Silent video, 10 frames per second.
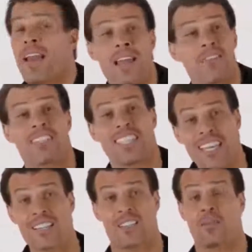And you may not even
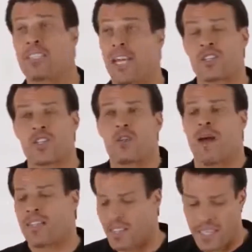see it as a
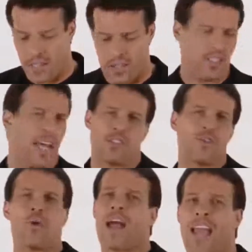limitation. You might see it as just
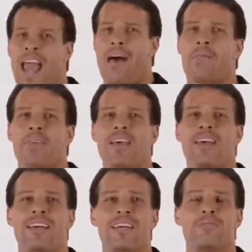that's who I am.
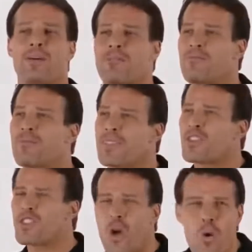But
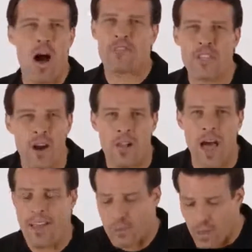so often
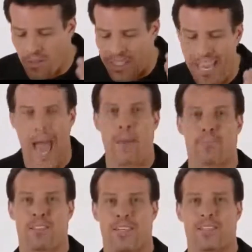in our lives, we've
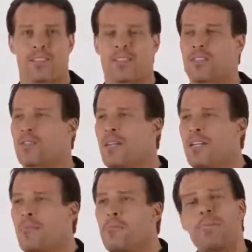adapted
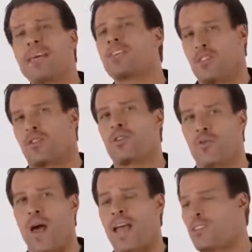to be a
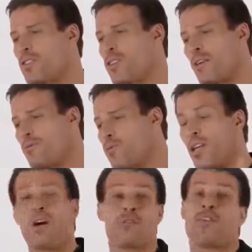certain way so
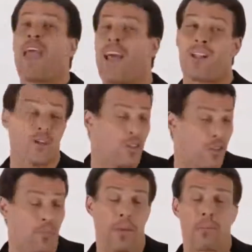that we don't fail or
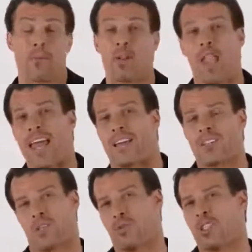so that people will
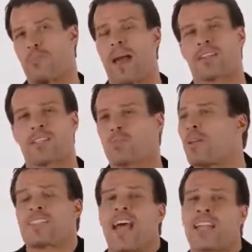like us or respect
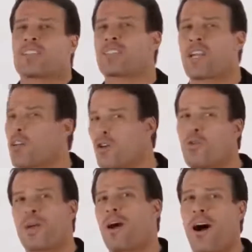us, but it's not
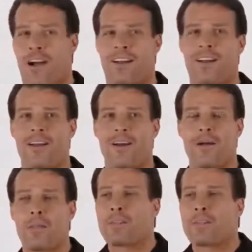necessarily who we are.